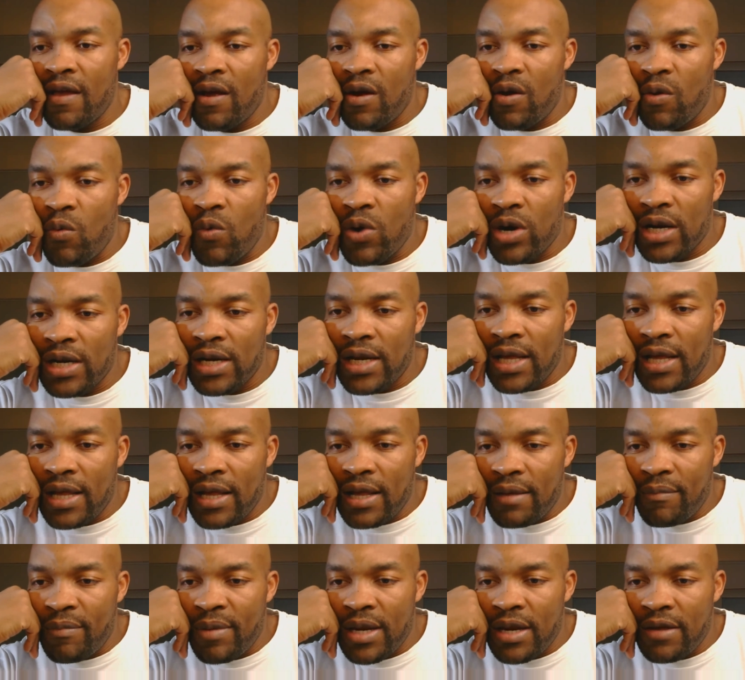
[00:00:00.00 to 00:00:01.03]
What are
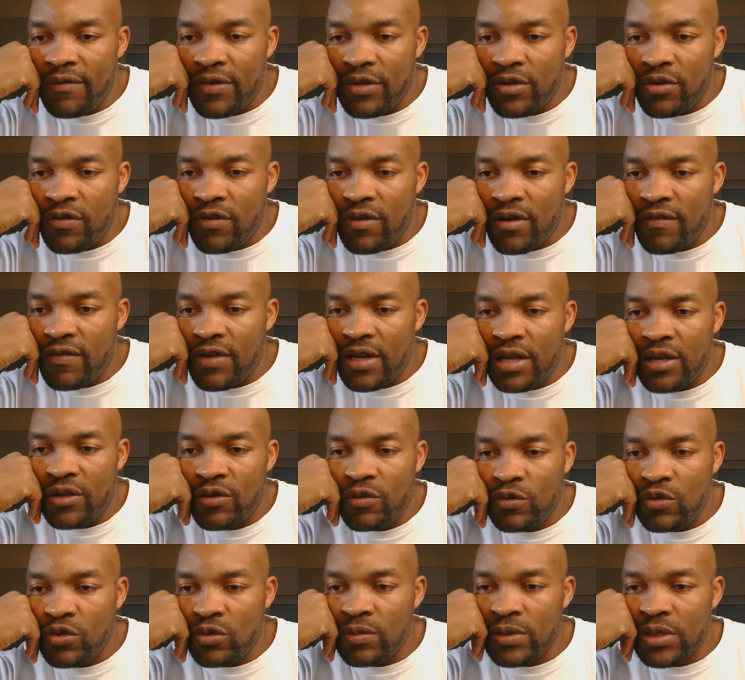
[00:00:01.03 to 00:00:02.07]
the benefits of having a
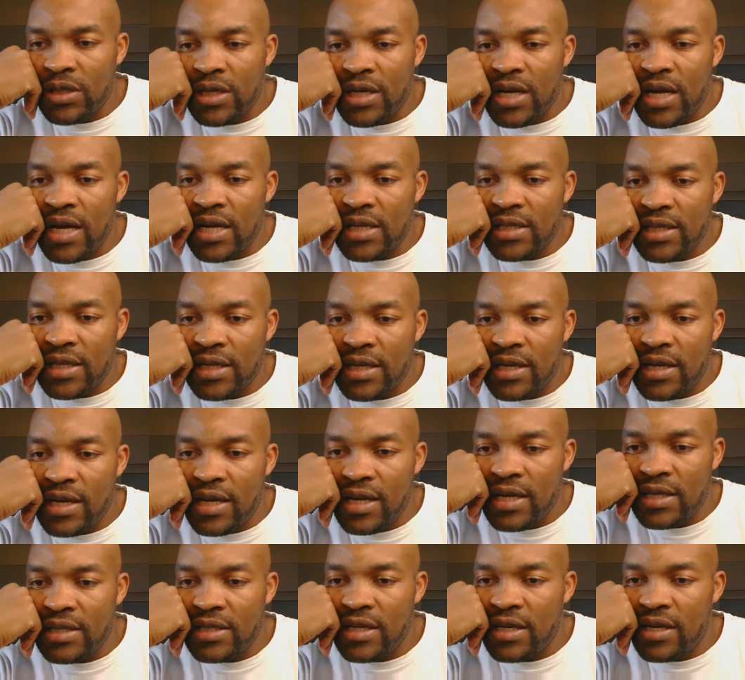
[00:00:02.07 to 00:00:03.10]
YouTube channel as an
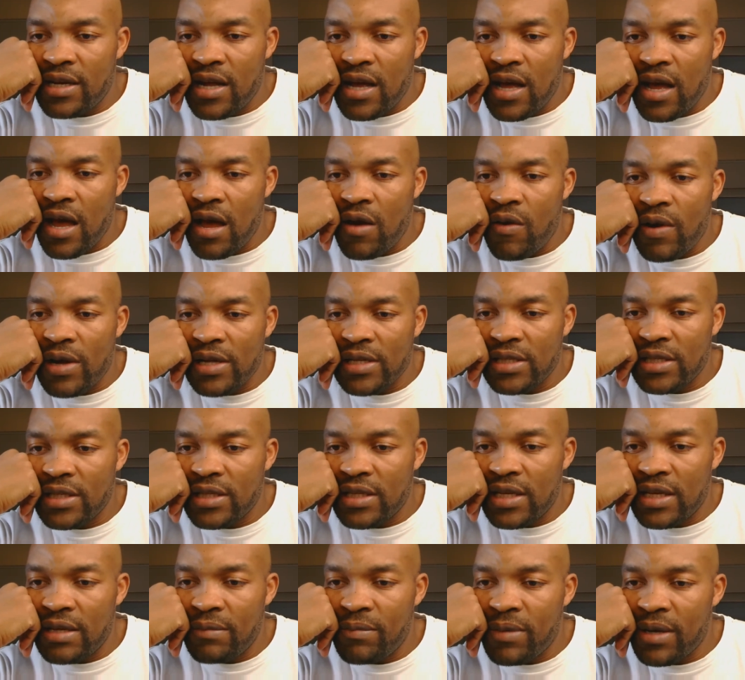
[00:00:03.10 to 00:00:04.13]
agent? How has it
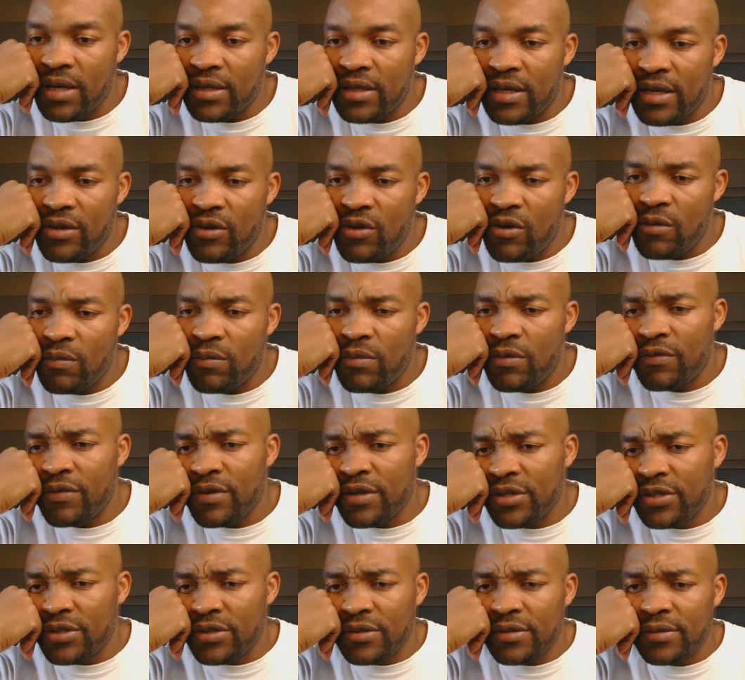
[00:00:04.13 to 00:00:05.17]
impacted your
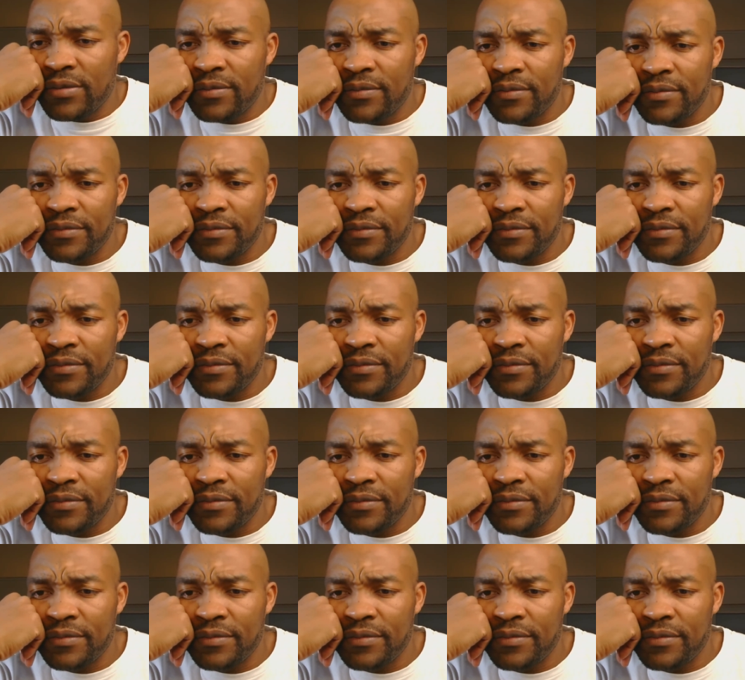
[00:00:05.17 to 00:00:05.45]
profession?